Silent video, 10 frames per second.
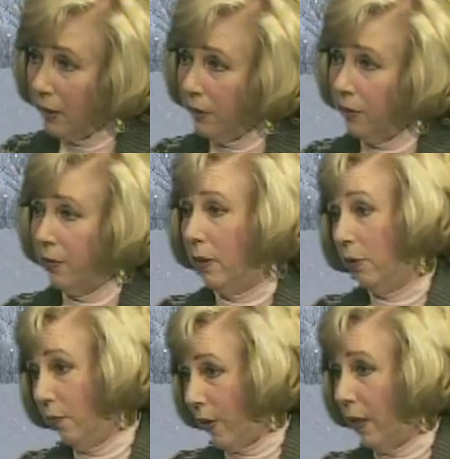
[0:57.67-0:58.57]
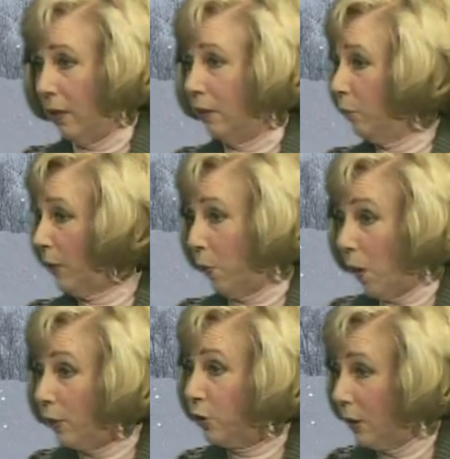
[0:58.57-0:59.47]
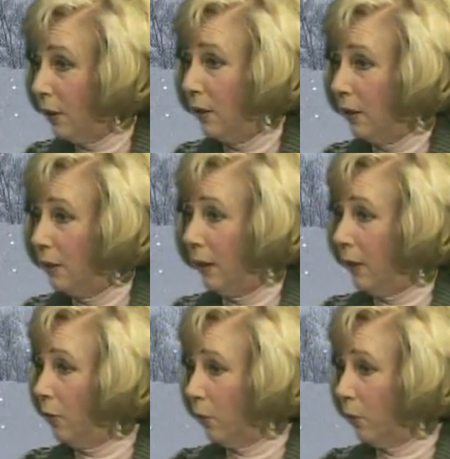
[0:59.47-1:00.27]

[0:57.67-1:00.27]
here than you find in, say, Washington, D.C.